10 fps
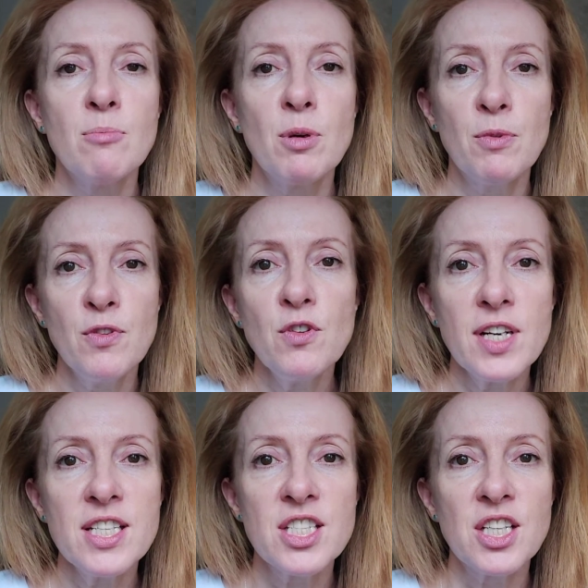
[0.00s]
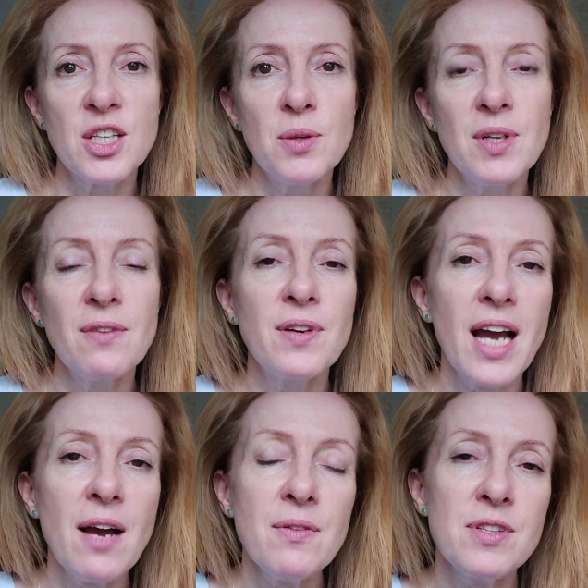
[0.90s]
But before I do, if you
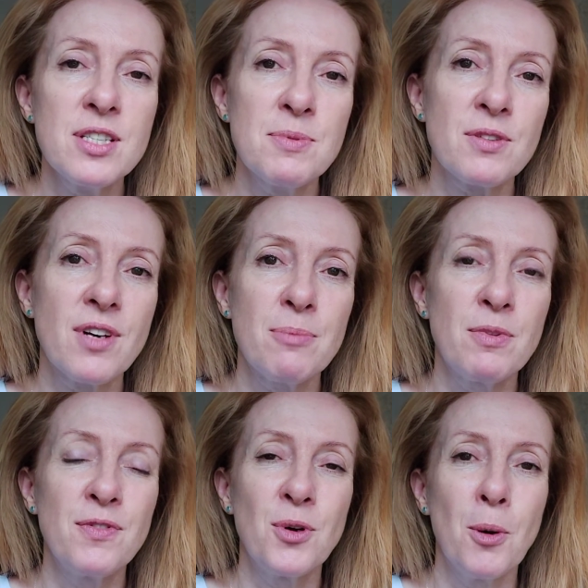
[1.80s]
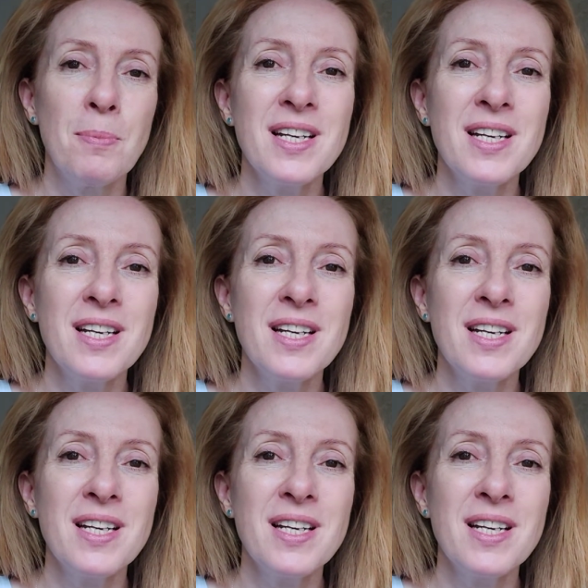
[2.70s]
haven't subscribed before,